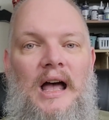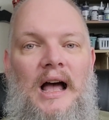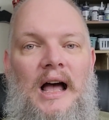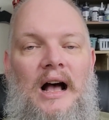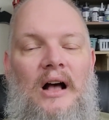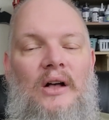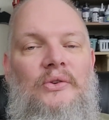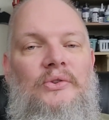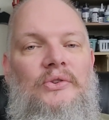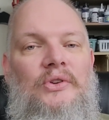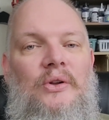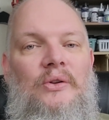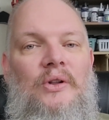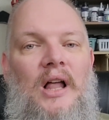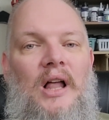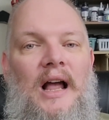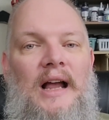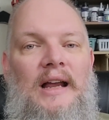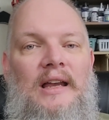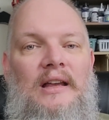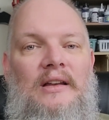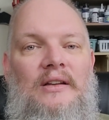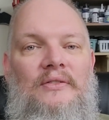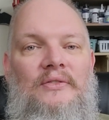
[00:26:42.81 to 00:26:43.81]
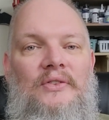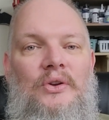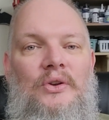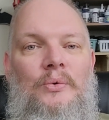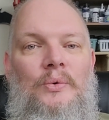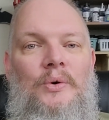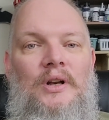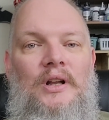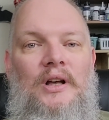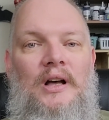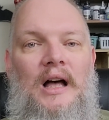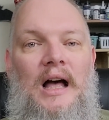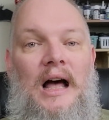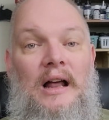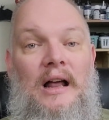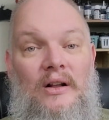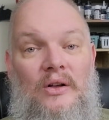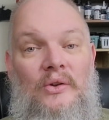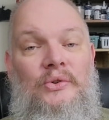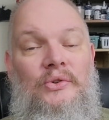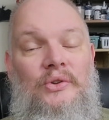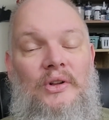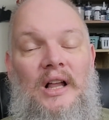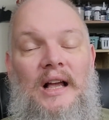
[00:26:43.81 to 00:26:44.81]
I also like it if you would, uh, I'd
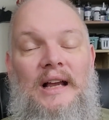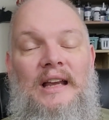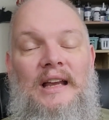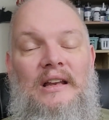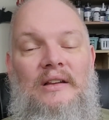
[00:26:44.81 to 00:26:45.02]
also like